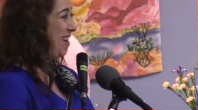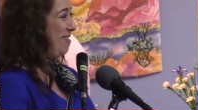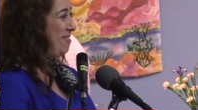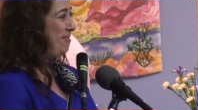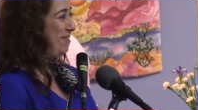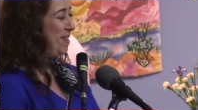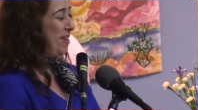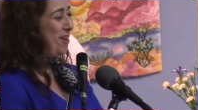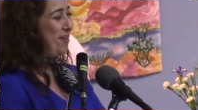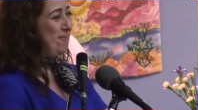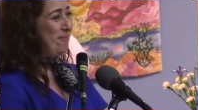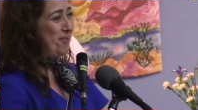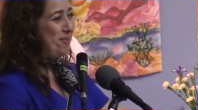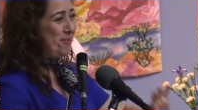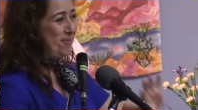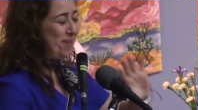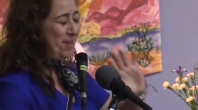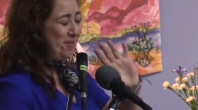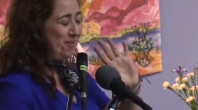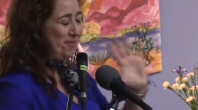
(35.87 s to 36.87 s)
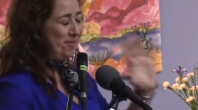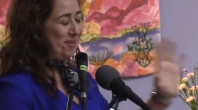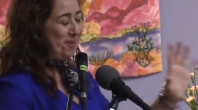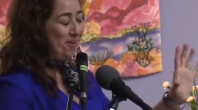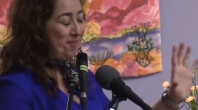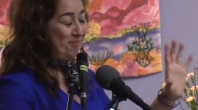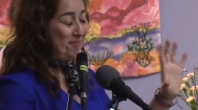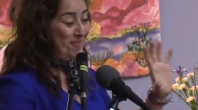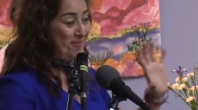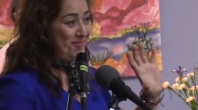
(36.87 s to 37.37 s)
We are moving
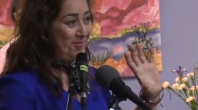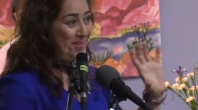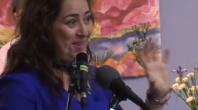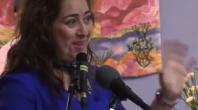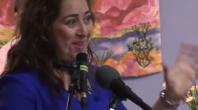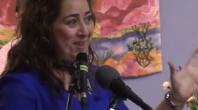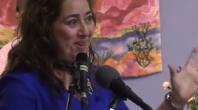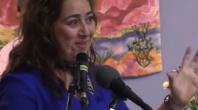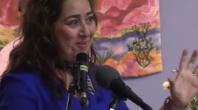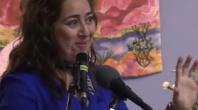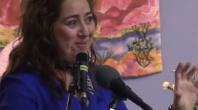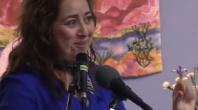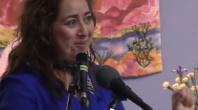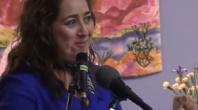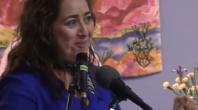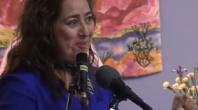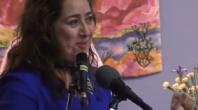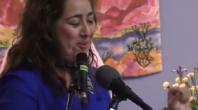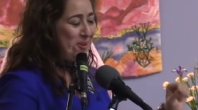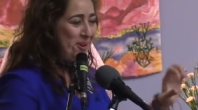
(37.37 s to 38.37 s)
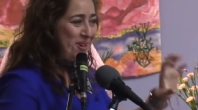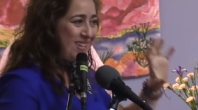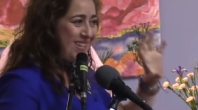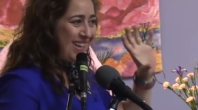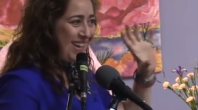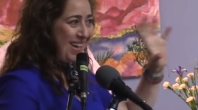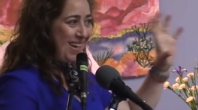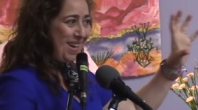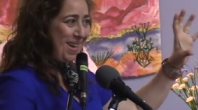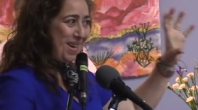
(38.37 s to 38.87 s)
from
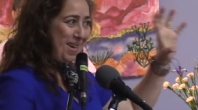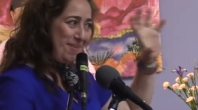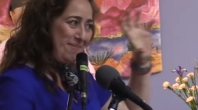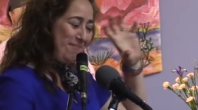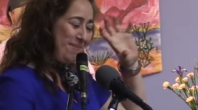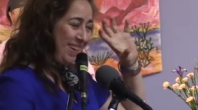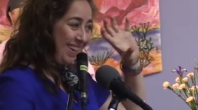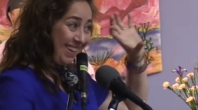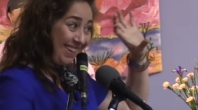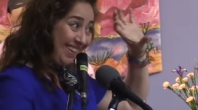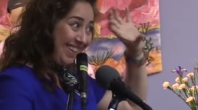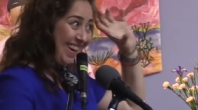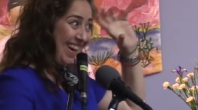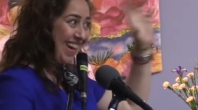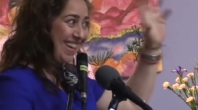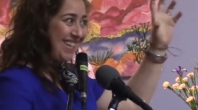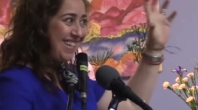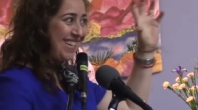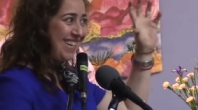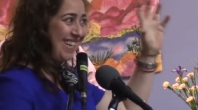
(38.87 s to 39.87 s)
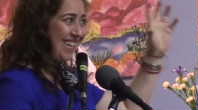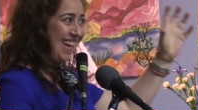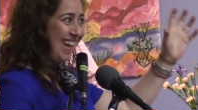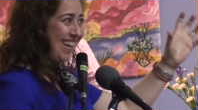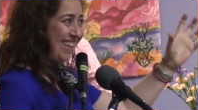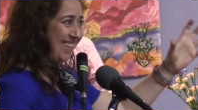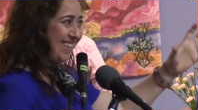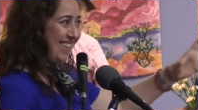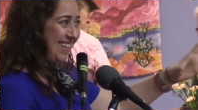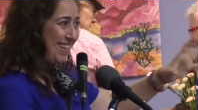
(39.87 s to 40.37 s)
wartime
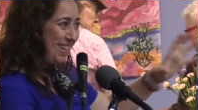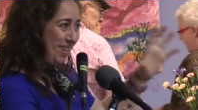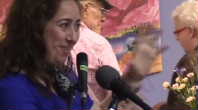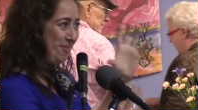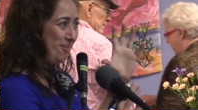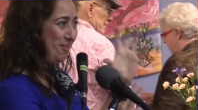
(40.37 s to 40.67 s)
Ashkenazi